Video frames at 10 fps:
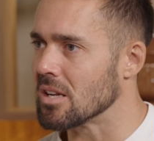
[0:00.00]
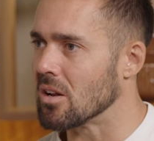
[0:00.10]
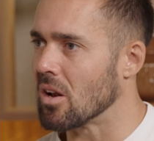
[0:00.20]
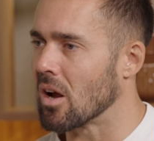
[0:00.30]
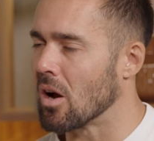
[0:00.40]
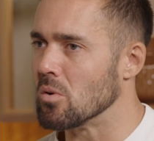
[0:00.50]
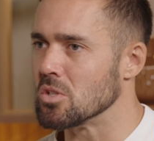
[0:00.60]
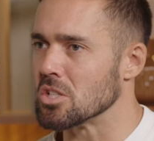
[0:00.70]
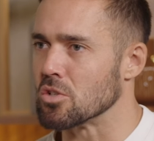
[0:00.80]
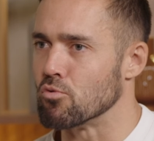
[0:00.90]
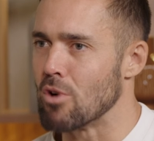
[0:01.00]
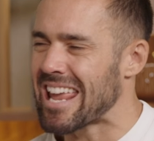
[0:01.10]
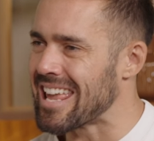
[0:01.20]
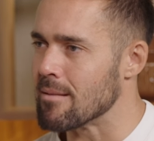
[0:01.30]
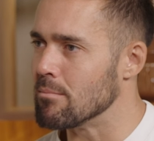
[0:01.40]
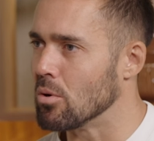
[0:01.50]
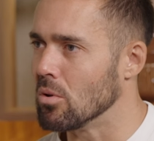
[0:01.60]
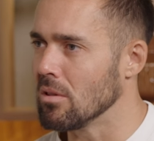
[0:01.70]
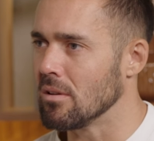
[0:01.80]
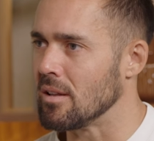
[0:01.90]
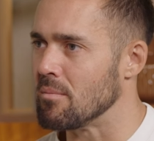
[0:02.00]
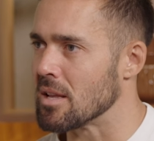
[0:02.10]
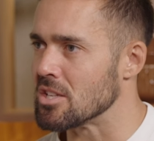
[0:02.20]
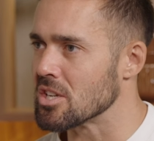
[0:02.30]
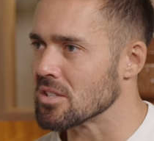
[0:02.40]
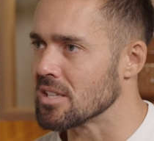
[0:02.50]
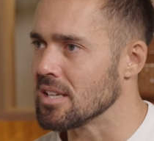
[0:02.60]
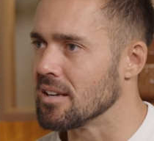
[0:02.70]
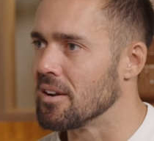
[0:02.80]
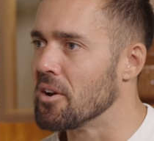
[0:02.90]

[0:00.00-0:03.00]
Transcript: You know, like I was just a wrecking ball in Made in Chelsea.